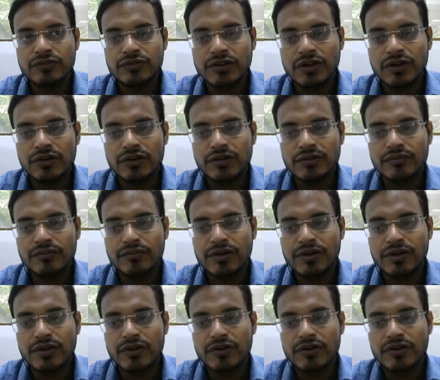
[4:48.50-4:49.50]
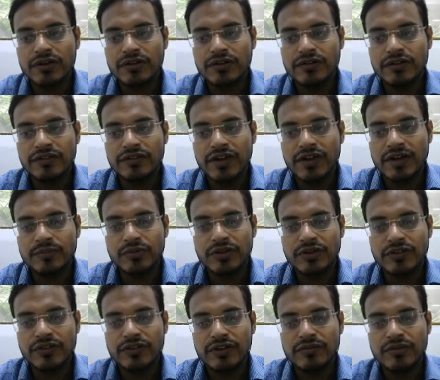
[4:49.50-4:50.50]
or may not reach desired
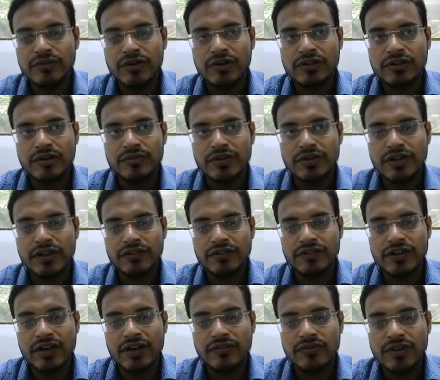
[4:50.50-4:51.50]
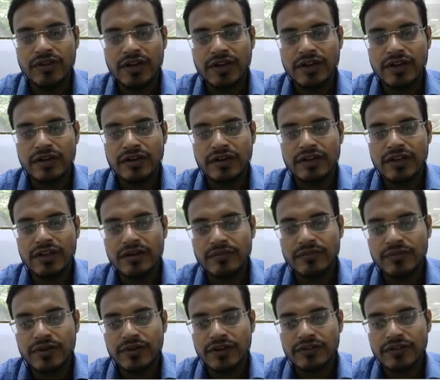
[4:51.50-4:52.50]
position because of inertia, wear and tear and
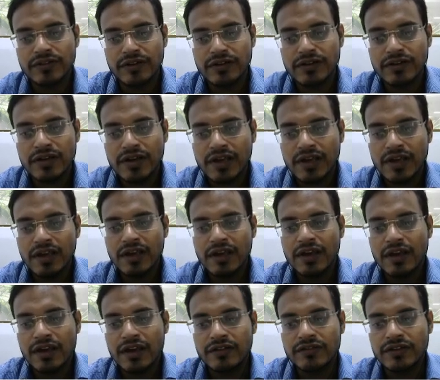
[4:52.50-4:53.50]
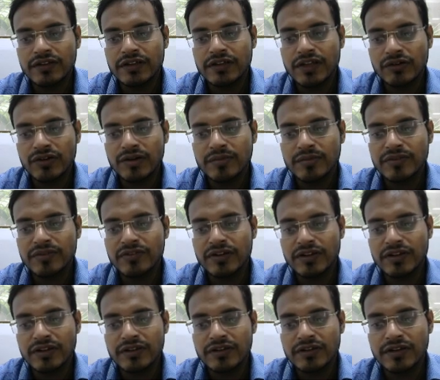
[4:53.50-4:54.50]
friction. Hence, inaccurate
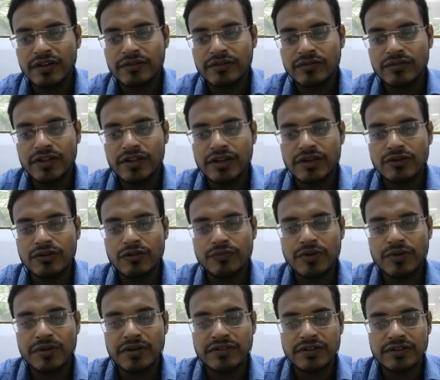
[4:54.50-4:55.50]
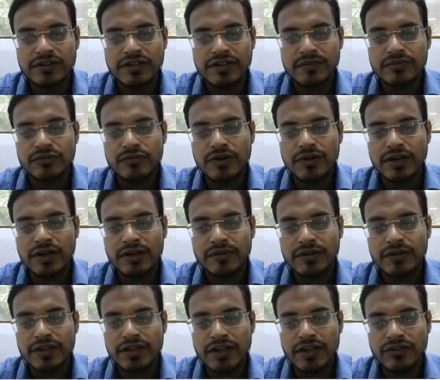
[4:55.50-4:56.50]
machining is there. So there is no feedback system. So whatever
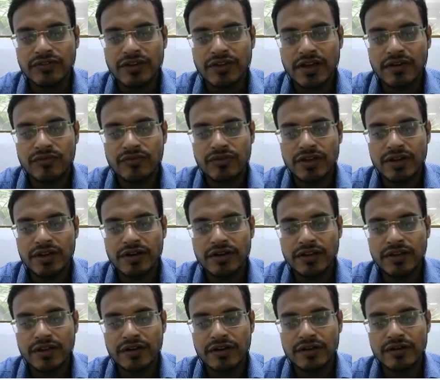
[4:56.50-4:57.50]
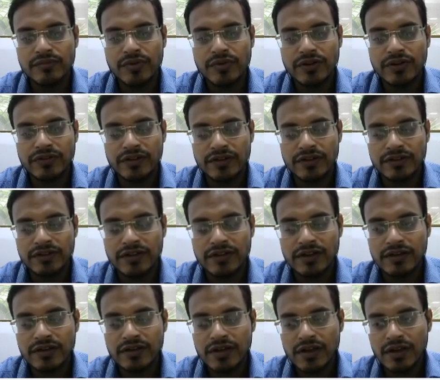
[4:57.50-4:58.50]
the inertia, wear, tear and friction is
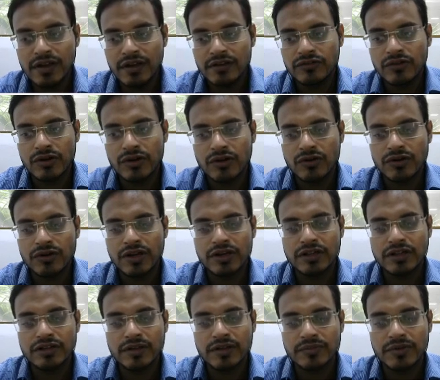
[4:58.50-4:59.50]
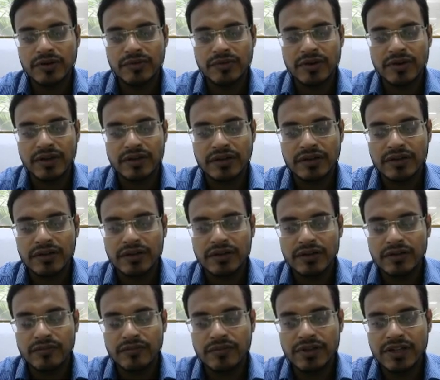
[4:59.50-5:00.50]
there, so you're not getting the feedback.
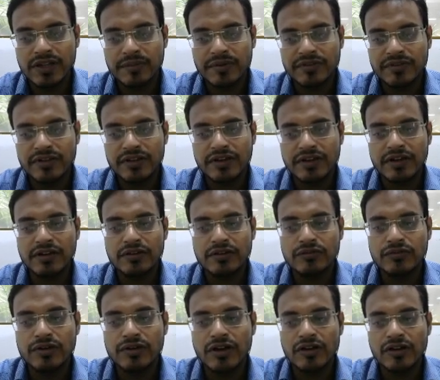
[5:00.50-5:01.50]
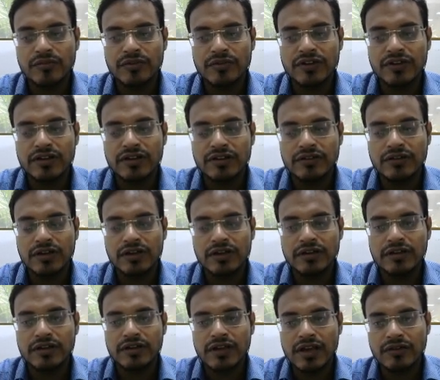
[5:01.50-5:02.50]
whether the machine is running good or machining is
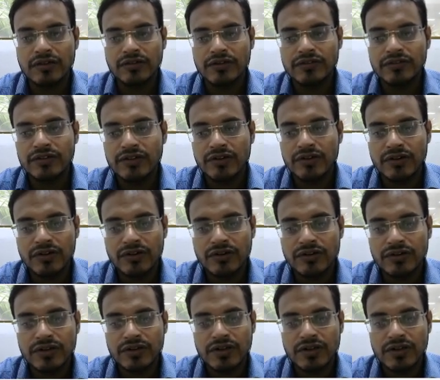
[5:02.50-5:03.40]
getting accuracy or not.